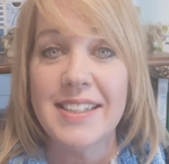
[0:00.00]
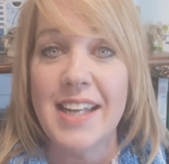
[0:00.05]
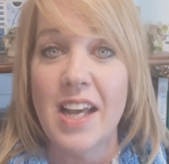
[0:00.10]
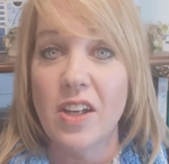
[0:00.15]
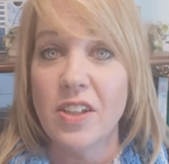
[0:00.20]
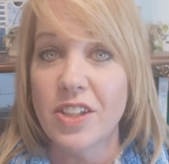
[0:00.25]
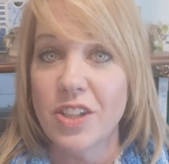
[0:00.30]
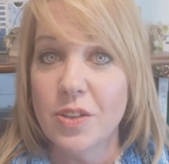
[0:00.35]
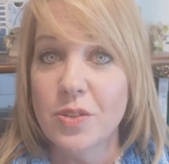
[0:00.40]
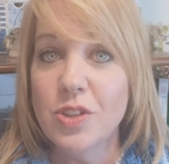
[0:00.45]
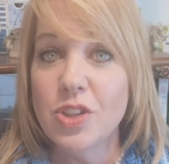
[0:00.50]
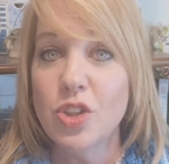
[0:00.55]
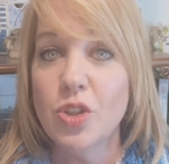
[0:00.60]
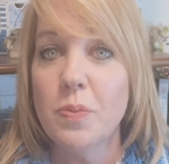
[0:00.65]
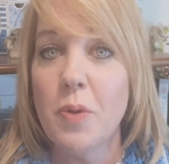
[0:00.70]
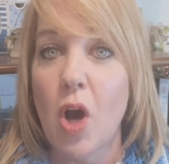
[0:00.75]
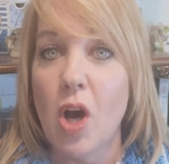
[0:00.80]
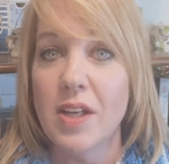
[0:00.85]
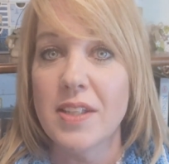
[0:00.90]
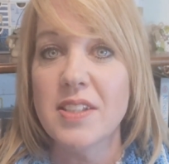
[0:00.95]
Now,
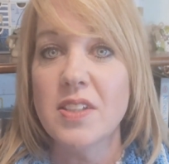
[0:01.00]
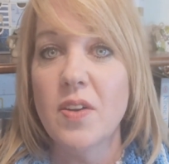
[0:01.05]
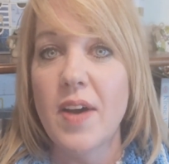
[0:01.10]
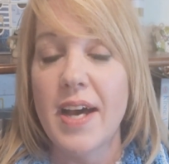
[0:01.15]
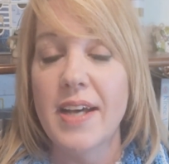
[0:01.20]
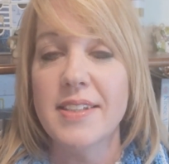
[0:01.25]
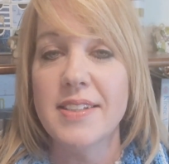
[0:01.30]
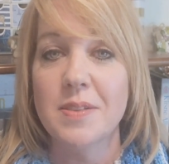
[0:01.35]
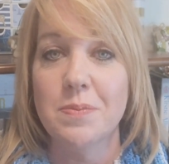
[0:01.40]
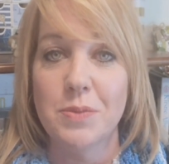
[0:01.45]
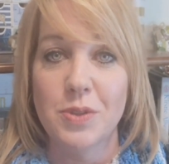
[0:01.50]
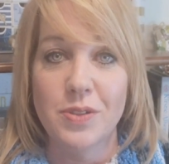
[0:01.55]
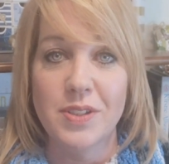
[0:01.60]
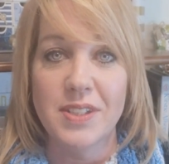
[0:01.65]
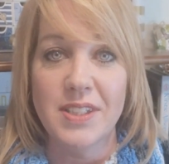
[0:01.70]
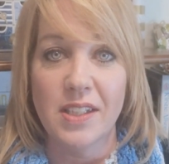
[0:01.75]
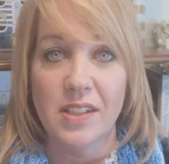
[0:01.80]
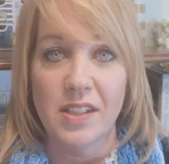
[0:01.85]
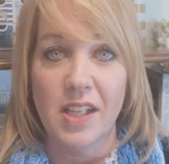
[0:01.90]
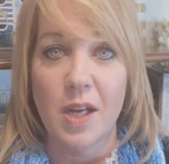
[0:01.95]
YouTube also has a
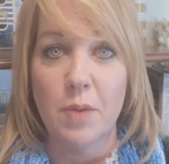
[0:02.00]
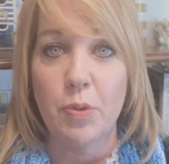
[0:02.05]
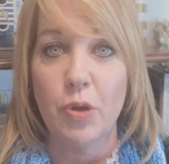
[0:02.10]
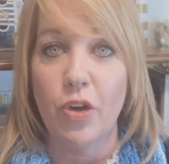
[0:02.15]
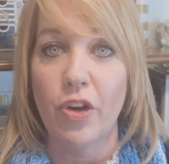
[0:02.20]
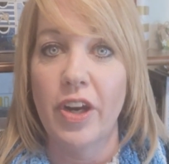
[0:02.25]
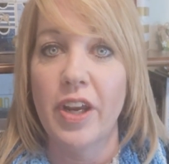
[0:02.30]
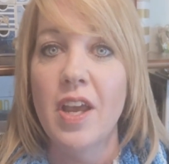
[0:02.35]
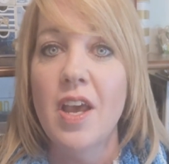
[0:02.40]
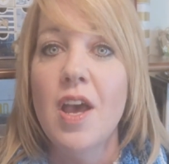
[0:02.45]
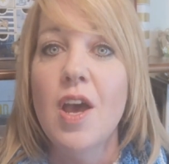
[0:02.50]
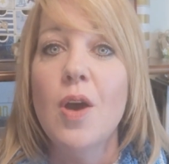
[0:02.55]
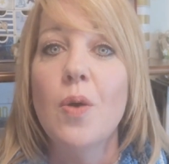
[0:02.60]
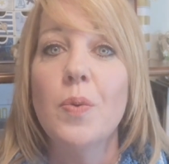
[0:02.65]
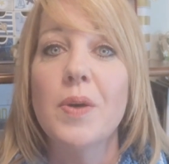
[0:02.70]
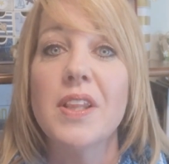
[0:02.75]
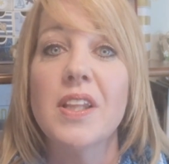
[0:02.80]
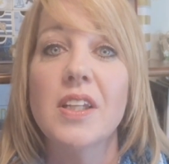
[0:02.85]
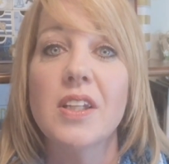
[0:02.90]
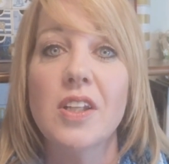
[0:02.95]
music library
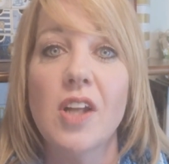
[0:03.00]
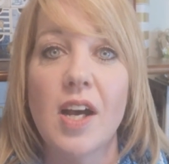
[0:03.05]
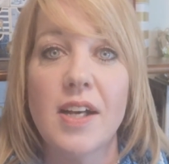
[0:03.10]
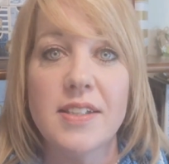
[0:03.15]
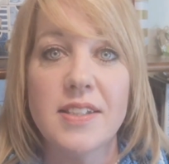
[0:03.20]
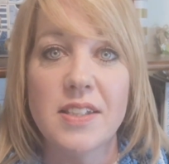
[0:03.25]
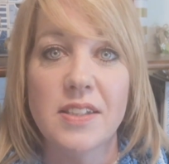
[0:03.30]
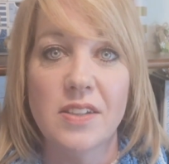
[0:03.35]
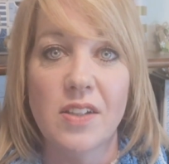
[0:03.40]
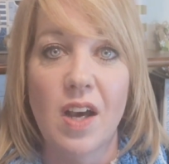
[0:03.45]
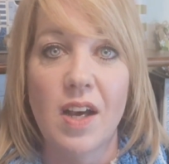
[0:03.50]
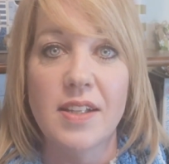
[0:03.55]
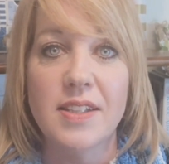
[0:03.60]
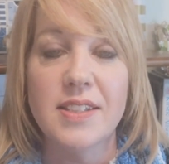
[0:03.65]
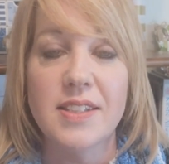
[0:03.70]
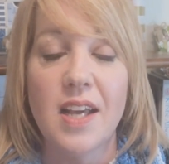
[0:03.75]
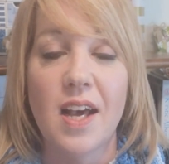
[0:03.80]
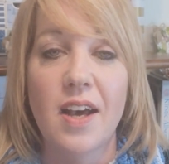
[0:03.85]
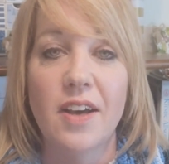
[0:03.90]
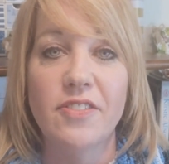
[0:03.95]
with lots and
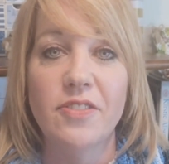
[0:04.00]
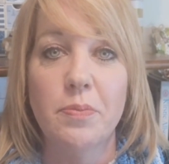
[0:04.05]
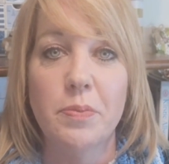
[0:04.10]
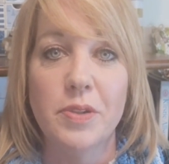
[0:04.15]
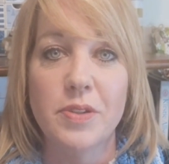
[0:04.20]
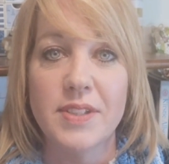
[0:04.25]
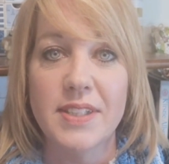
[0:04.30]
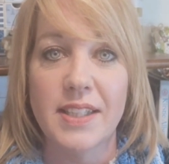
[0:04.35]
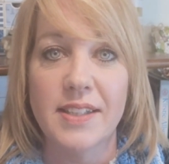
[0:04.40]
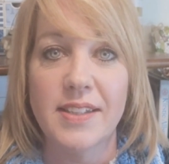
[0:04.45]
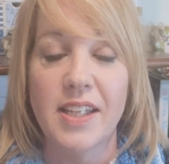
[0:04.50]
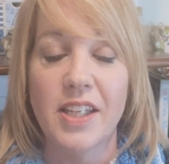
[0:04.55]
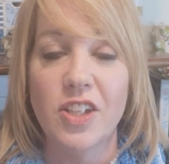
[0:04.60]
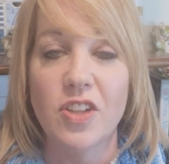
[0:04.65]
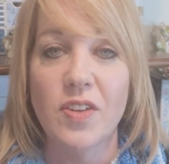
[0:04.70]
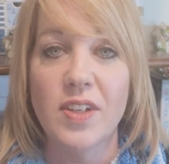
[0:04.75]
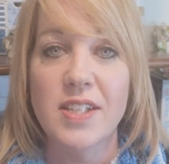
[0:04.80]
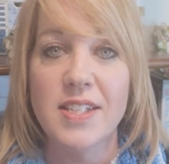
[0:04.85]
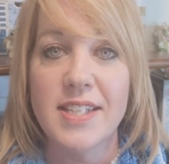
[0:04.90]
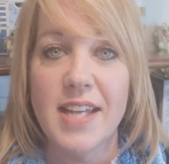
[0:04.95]
lots of music that
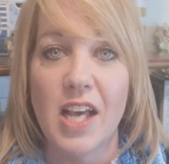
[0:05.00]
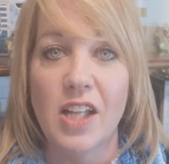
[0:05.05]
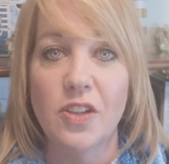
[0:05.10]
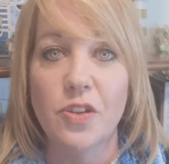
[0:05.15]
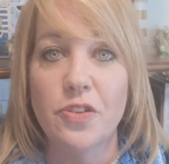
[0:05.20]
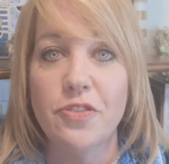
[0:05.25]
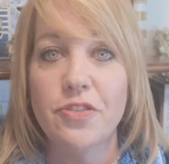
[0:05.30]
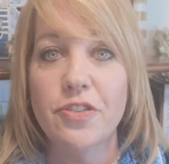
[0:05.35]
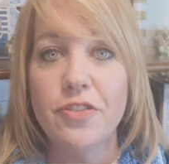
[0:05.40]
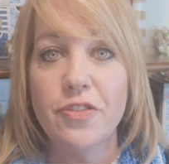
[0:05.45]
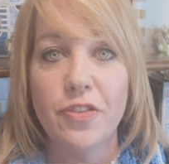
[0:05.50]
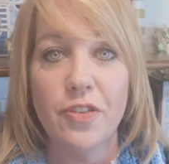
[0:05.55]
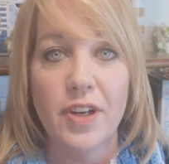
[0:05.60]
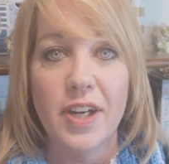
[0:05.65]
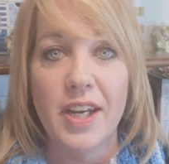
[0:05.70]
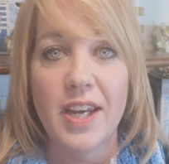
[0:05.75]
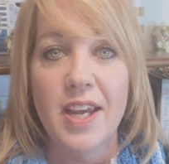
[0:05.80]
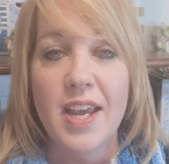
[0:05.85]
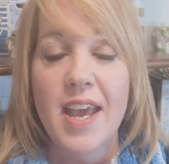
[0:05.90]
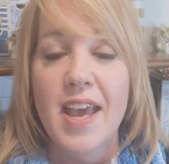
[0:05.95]
you can download for
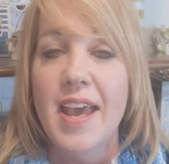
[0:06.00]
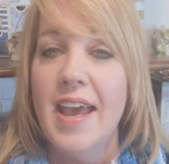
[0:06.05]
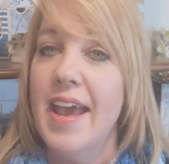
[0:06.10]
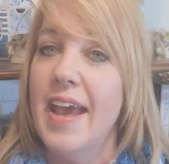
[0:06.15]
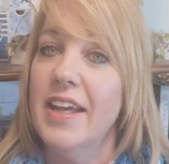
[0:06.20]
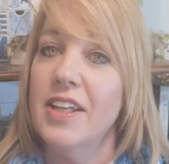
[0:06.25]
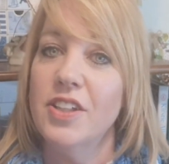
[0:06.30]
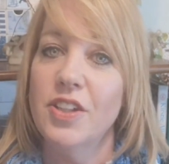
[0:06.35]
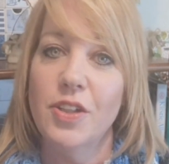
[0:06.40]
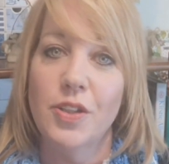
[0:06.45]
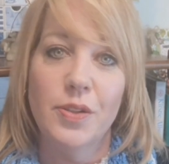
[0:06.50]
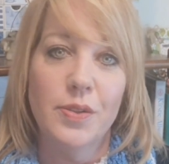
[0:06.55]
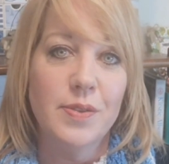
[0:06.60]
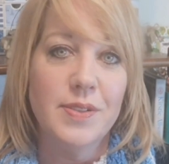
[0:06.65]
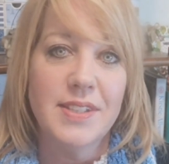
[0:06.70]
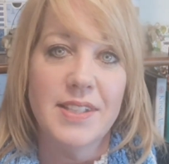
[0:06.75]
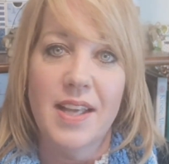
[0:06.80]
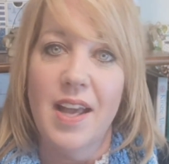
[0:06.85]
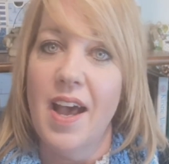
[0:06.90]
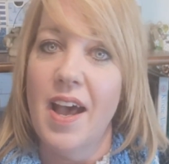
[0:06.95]
free and
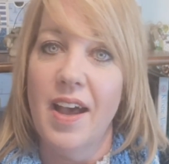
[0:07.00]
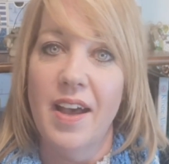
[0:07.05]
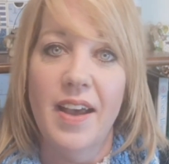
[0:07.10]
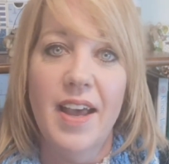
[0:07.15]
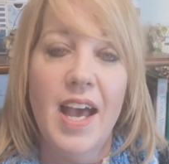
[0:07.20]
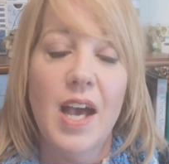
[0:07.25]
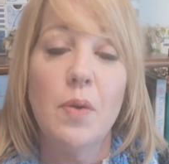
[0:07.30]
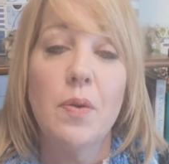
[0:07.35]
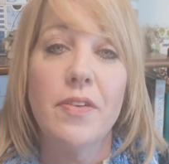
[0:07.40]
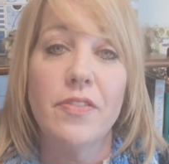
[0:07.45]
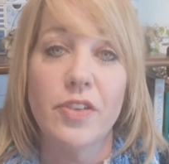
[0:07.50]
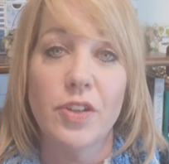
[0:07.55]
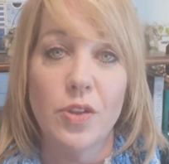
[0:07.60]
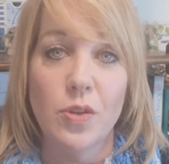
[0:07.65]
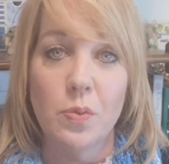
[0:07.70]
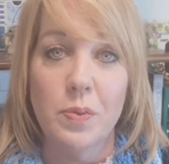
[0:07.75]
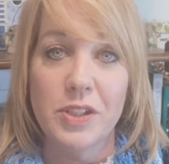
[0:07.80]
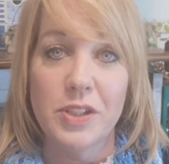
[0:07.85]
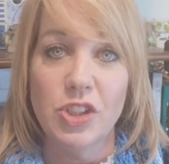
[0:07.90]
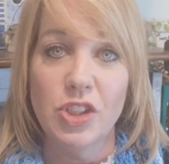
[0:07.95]
use however
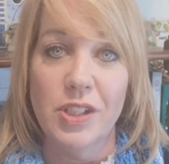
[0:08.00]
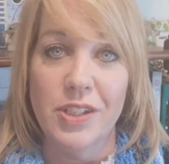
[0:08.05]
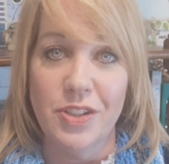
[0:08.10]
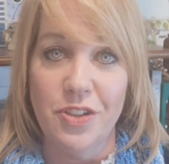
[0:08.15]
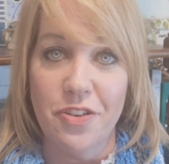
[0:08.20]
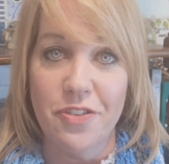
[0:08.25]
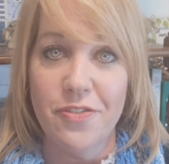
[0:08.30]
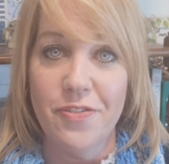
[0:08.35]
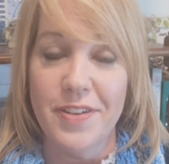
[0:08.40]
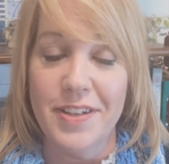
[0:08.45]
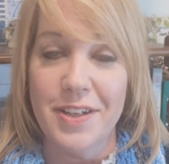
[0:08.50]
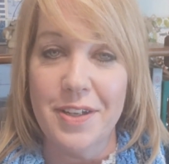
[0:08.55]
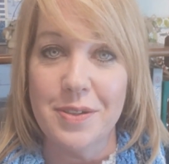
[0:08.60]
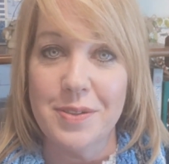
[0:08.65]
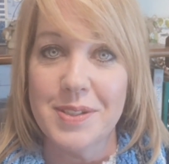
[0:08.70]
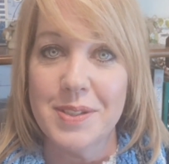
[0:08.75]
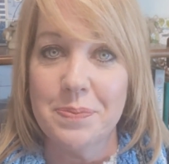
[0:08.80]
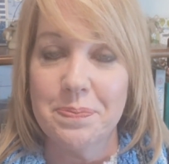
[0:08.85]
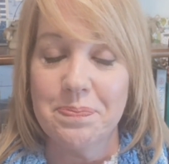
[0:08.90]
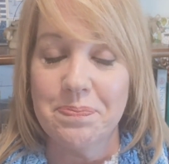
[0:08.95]
you wish in your
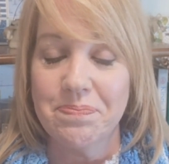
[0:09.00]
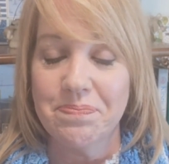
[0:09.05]
videos.